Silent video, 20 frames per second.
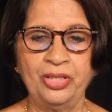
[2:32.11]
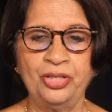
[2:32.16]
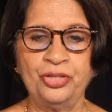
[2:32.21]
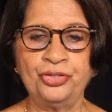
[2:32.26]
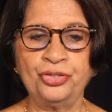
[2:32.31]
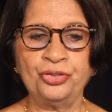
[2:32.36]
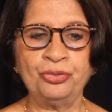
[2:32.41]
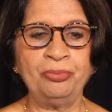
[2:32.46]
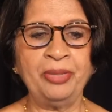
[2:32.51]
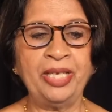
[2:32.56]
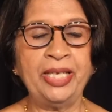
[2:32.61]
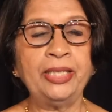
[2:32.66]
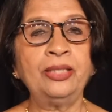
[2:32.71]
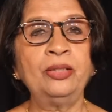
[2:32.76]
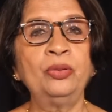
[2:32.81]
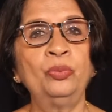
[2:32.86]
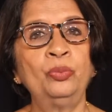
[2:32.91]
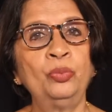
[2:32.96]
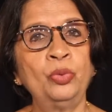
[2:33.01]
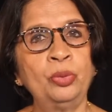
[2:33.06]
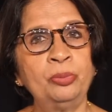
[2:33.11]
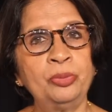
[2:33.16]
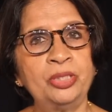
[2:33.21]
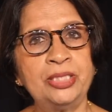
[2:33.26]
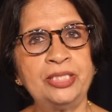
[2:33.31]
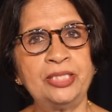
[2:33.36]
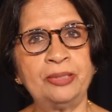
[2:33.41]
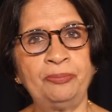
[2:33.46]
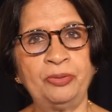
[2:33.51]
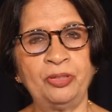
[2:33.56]
should make
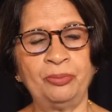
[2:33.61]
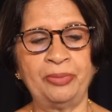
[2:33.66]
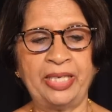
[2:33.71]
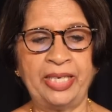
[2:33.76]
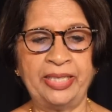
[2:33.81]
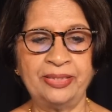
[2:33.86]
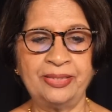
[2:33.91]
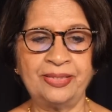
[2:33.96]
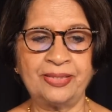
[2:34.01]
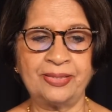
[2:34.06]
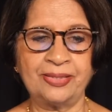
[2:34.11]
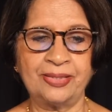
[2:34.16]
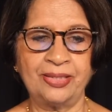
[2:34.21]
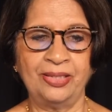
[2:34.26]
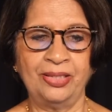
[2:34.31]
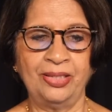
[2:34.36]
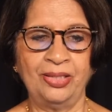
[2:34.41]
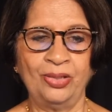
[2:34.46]
women diplomats